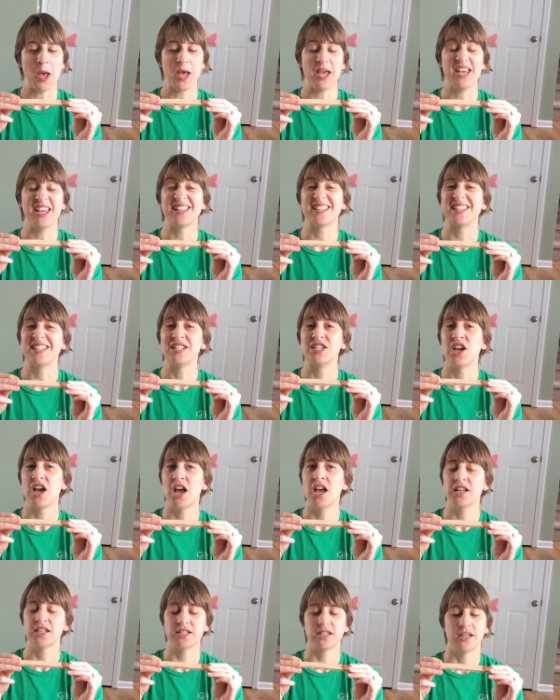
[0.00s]
It's
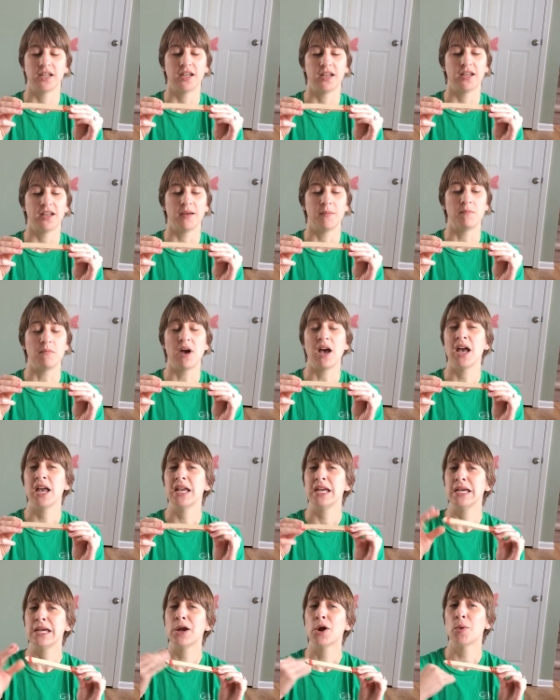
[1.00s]
not,
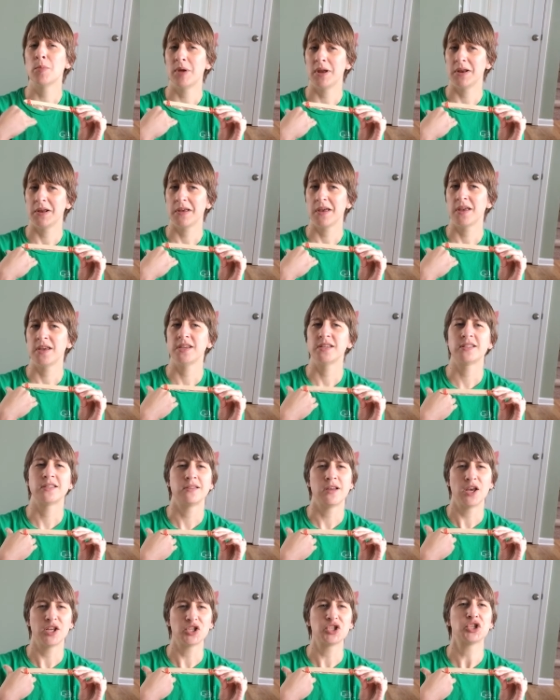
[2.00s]
my harmonica is
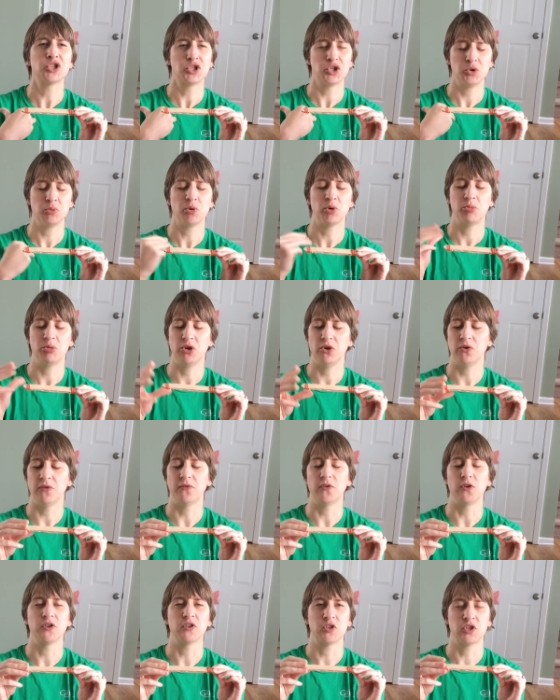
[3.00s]
not super
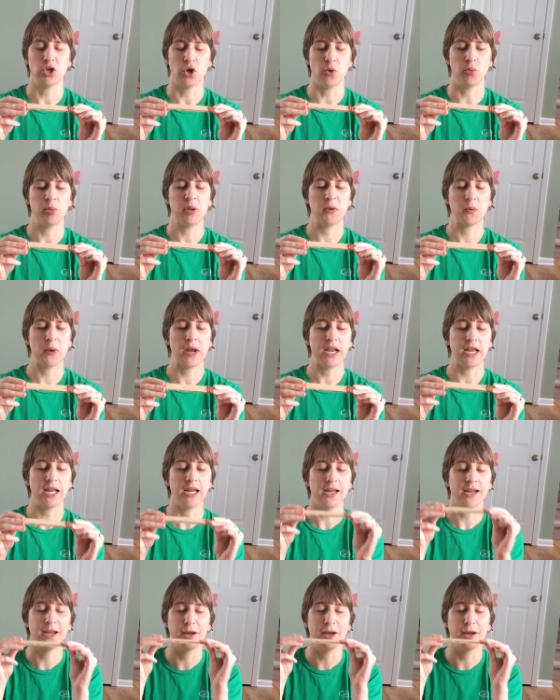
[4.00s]
beautiful, so be ready.